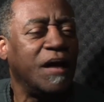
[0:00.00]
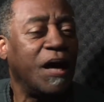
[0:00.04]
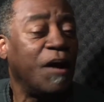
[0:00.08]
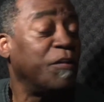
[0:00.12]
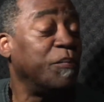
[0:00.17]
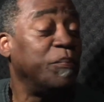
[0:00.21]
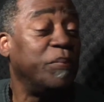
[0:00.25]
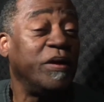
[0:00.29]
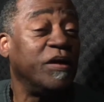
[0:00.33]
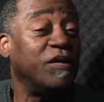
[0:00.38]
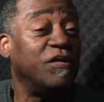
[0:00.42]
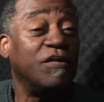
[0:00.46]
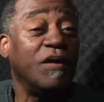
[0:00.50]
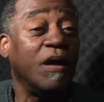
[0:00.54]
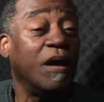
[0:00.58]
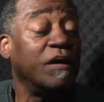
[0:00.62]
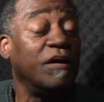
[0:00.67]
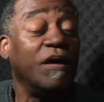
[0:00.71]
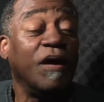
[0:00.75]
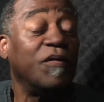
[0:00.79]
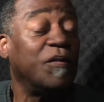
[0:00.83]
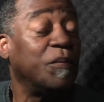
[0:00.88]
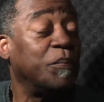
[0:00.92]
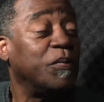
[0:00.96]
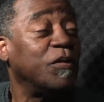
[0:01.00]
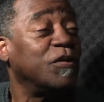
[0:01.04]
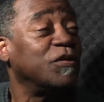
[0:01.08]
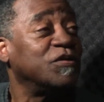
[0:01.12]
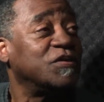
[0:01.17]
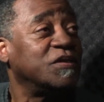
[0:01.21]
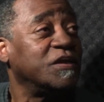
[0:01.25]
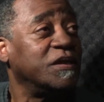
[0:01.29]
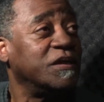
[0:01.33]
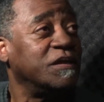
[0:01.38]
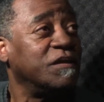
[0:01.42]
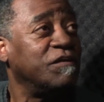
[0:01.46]
I would be another
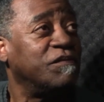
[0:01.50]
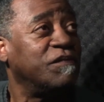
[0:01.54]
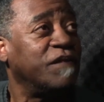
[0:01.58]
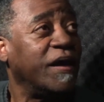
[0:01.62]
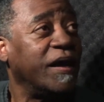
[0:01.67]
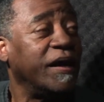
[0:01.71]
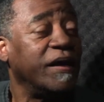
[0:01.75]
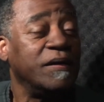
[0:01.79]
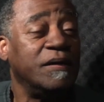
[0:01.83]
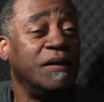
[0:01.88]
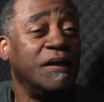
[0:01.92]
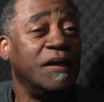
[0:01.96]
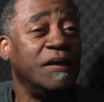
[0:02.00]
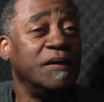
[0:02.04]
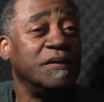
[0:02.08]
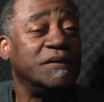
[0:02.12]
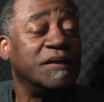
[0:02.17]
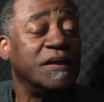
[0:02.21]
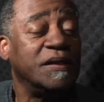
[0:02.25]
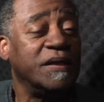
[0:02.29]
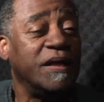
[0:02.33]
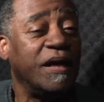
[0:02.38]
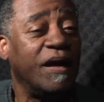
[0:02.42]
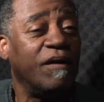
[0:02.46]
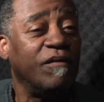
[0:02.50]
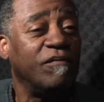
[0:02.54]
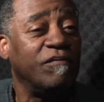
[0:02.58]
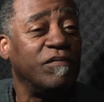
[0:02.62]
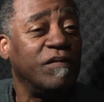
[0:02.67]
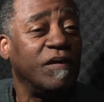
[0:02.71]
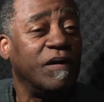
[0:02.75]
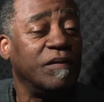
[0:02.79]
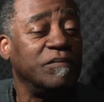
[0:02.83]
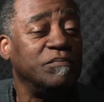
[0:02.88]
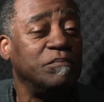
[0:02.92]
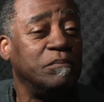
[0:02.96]
person if I didn't
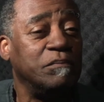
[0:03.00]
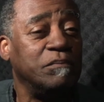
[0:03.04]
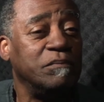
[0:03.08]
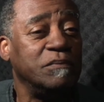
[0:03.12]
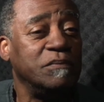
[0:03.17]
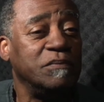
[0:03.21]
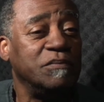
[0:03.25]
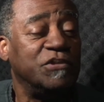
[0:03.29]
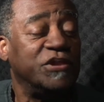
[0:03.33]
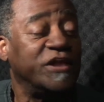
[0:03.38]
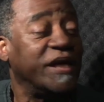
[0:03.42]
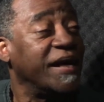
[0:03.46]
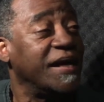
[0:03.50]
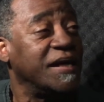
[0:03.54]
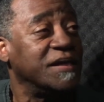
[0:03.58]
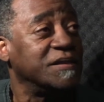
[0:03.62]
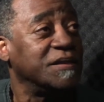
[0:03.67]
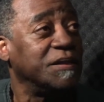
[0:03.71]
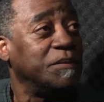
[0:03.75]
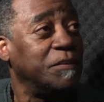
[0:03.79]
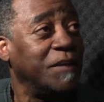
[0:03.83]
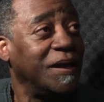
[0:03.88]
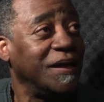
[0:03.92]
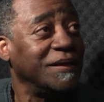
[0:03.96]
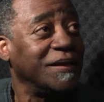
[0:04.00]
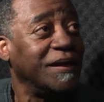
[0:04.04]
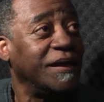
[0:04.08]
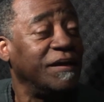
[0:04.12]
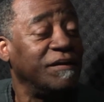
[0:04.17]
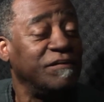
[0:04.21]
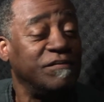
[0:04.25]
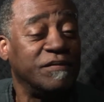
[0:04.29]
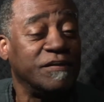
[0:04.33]
have jazz in my life.